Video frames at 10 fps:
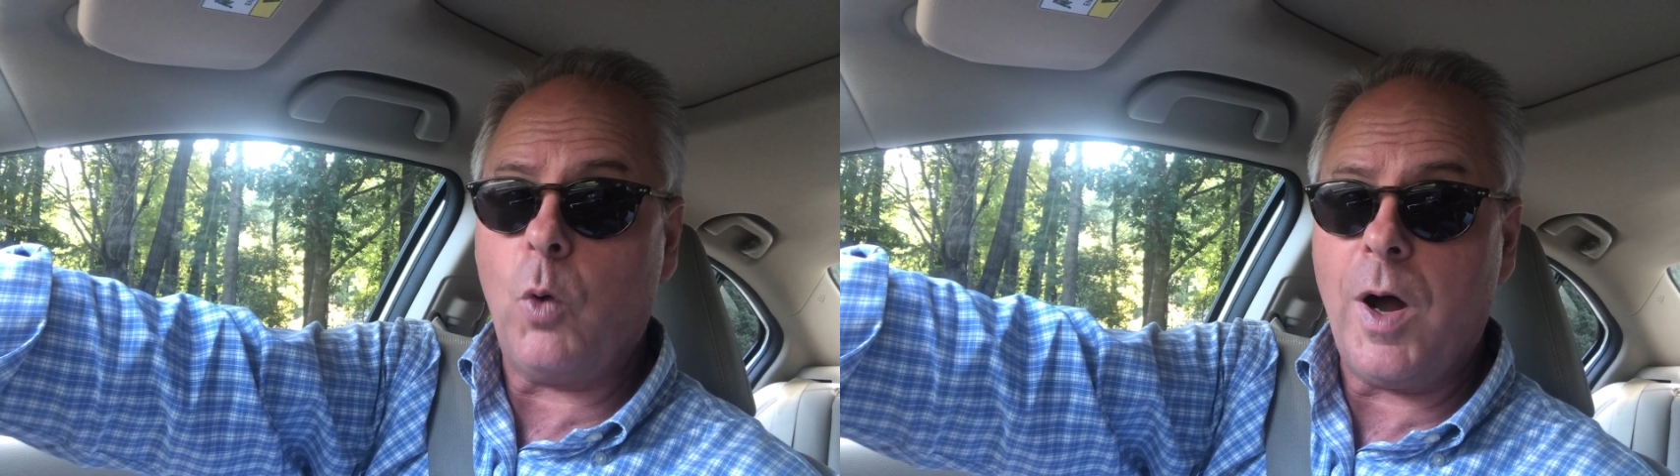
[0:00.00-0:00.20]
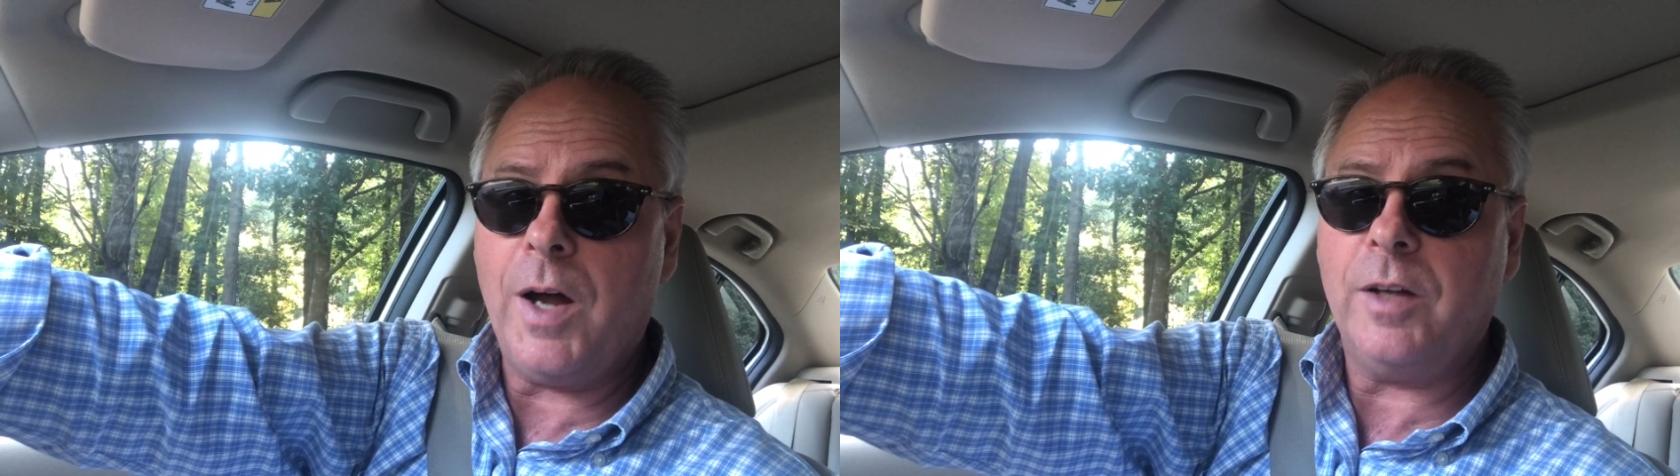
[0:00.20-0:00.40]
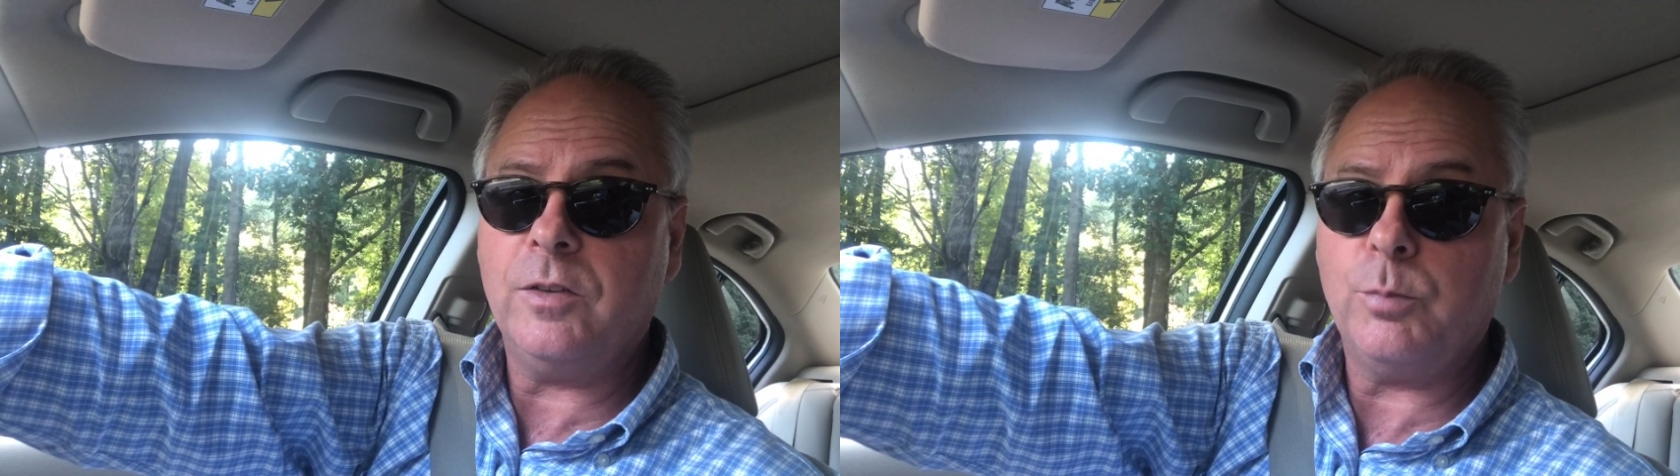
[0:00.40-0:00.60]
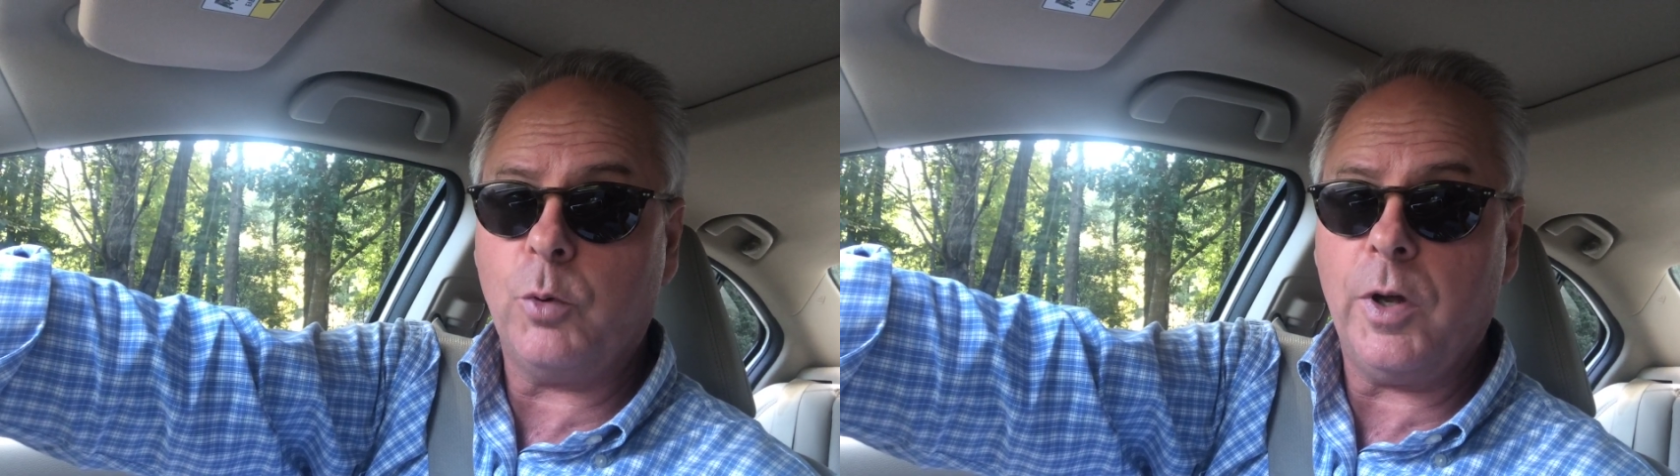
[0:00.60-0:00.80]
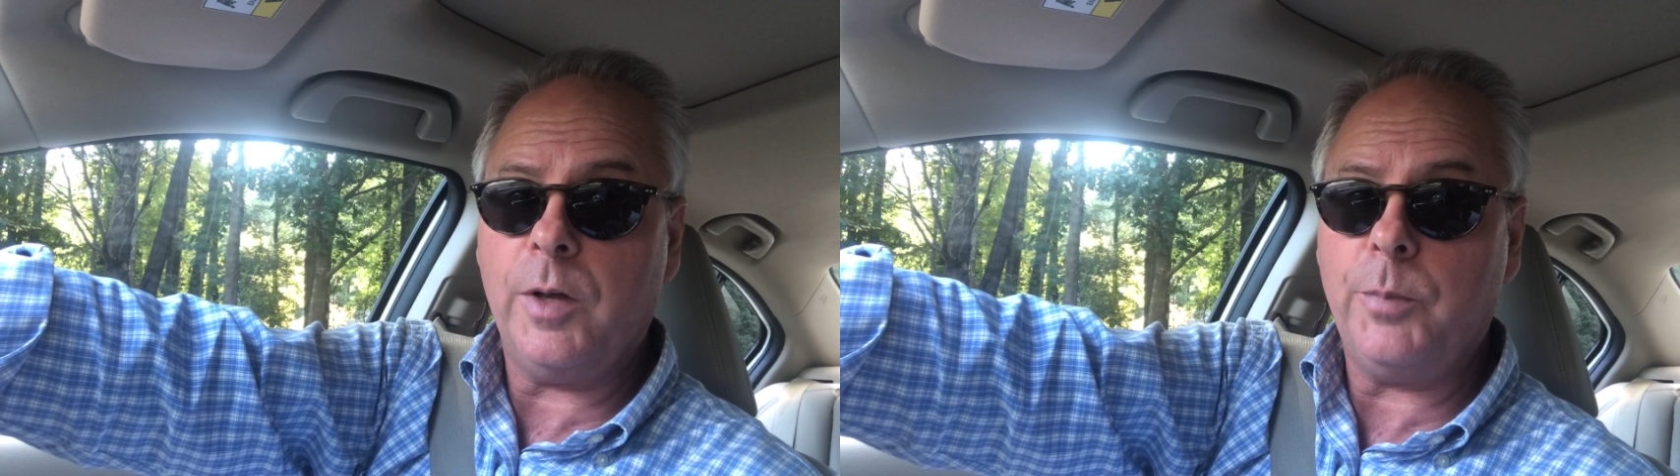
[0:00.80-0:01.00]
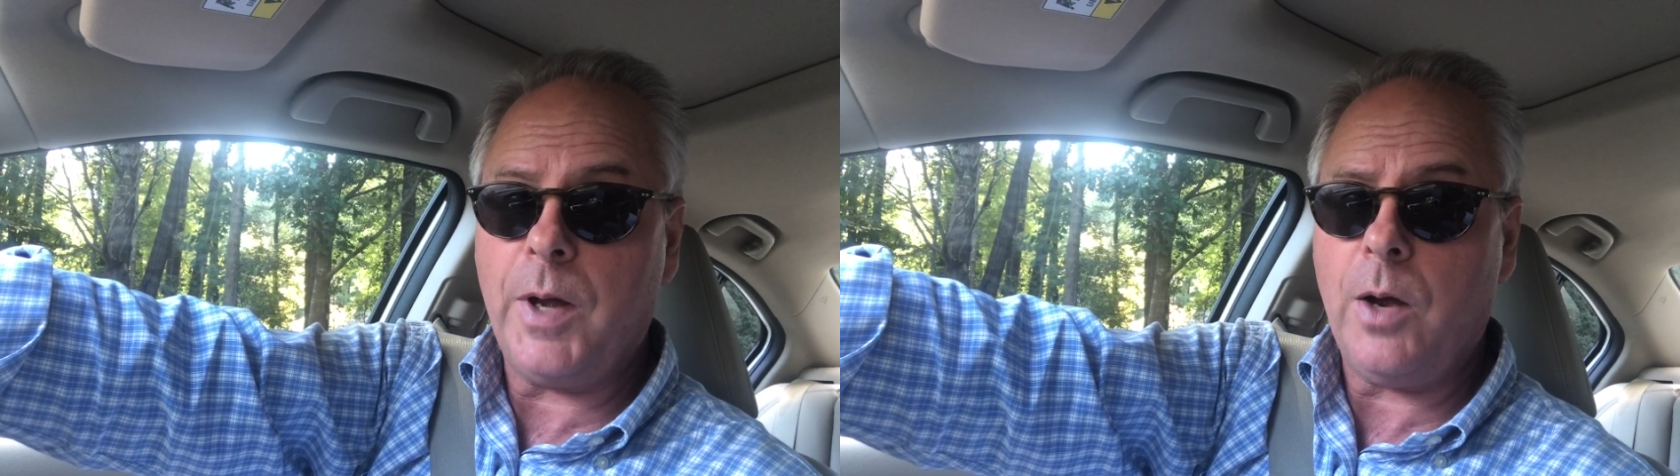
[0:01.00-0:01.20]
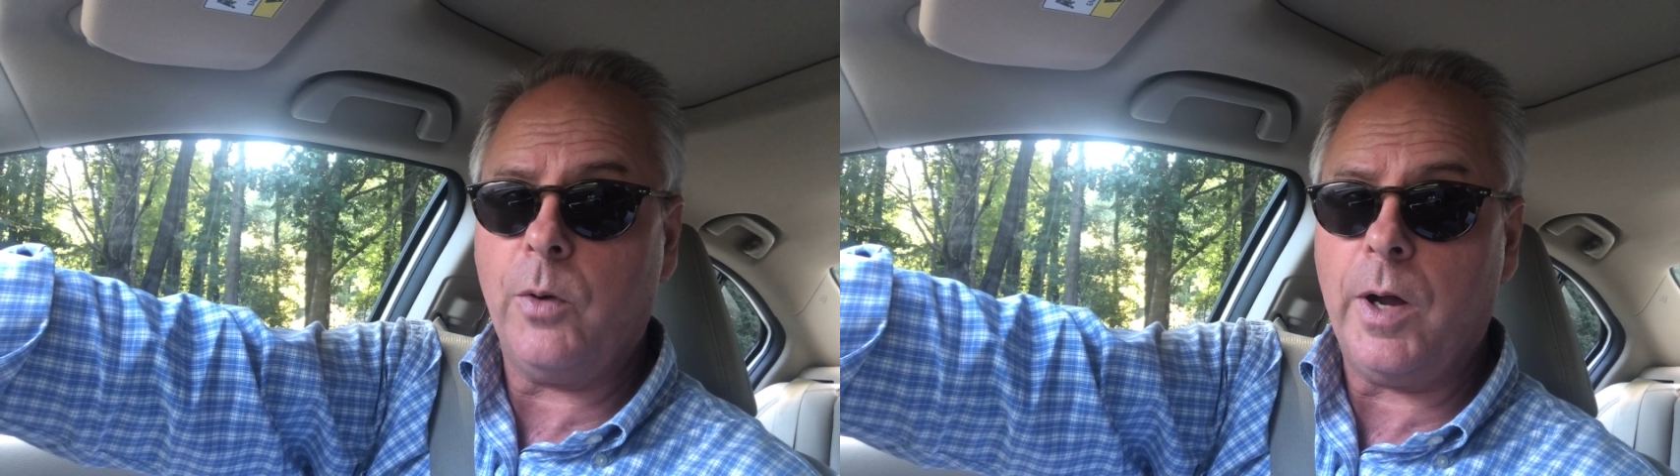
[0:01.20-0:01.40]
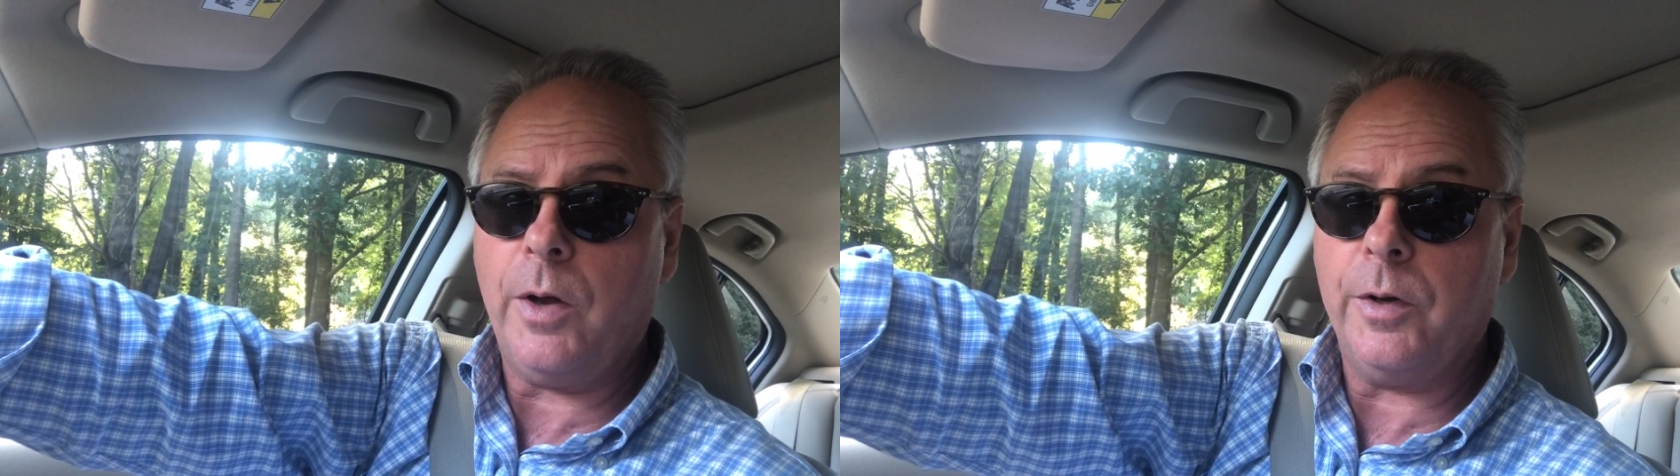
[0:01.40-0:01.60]
widespread
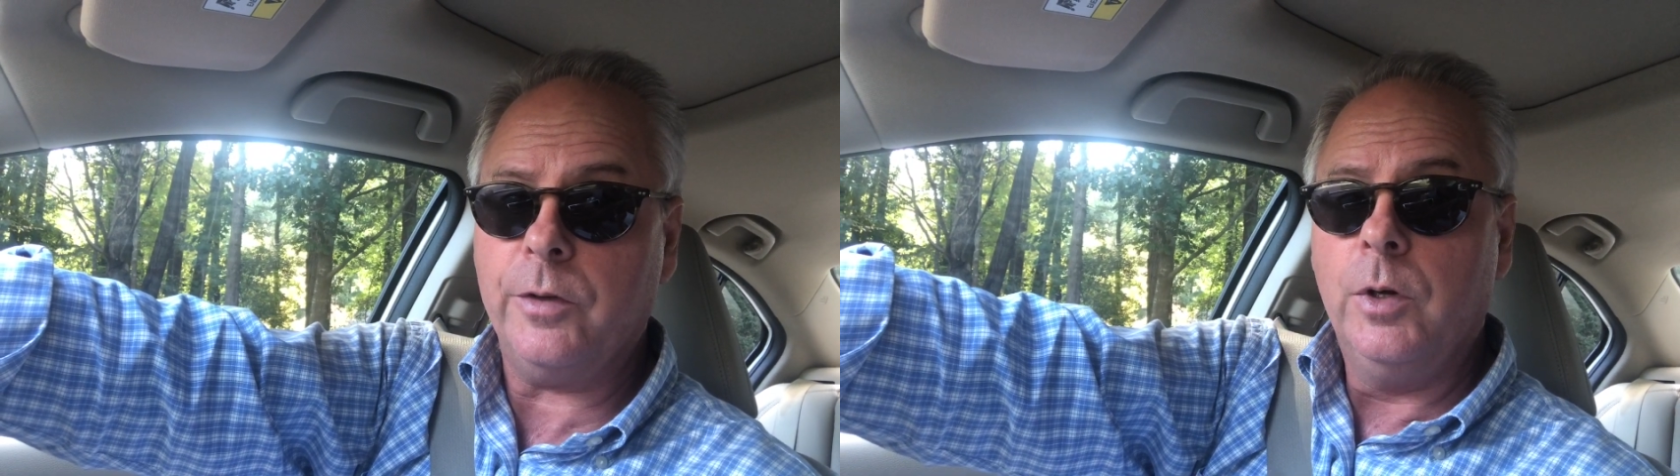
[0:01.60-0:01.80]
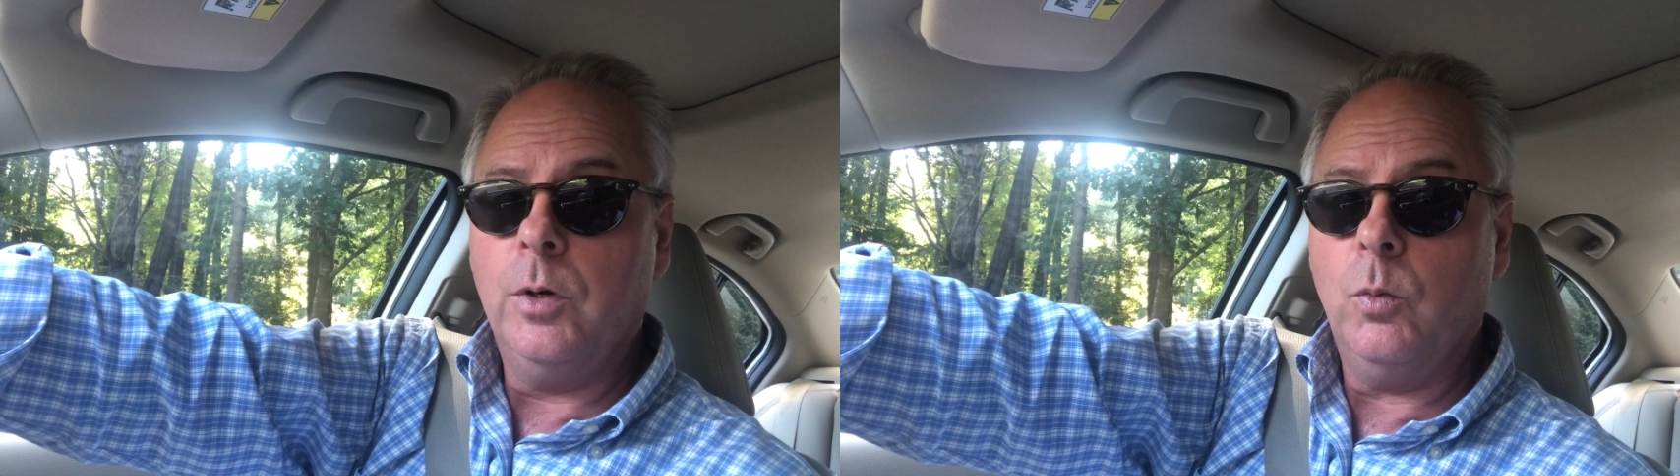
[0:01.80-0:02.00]
power outage